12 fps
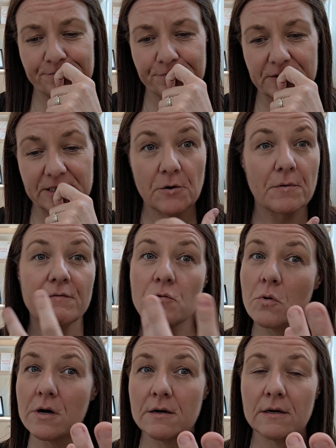So if you
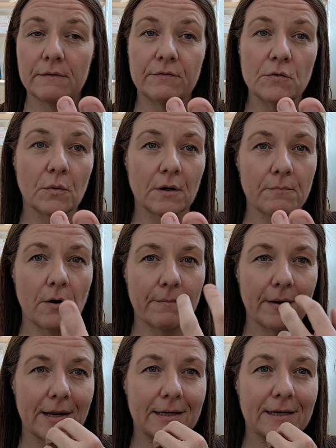wanna pop
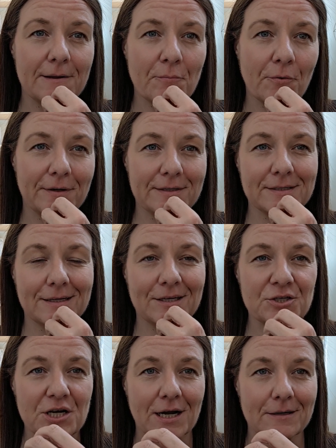by at any point and
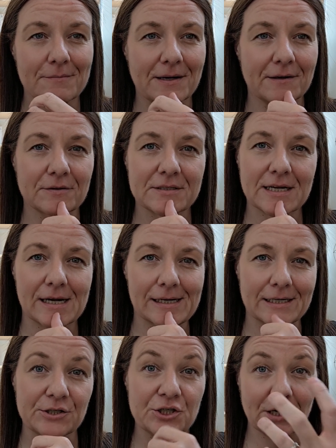chat about
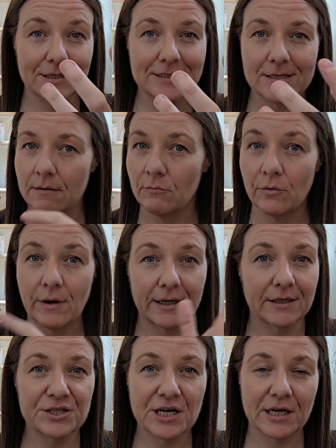Jersey, I
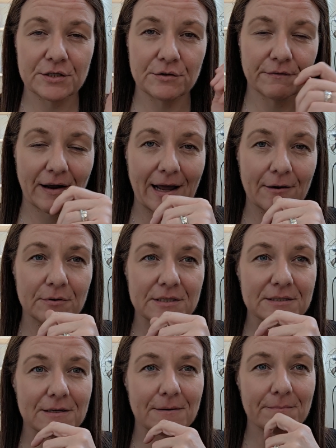could chat to you for hours
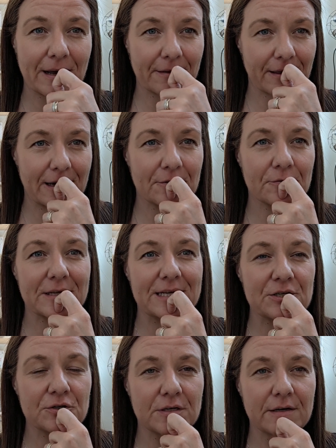about that or the
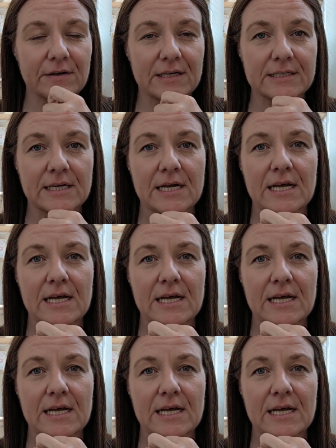history of it.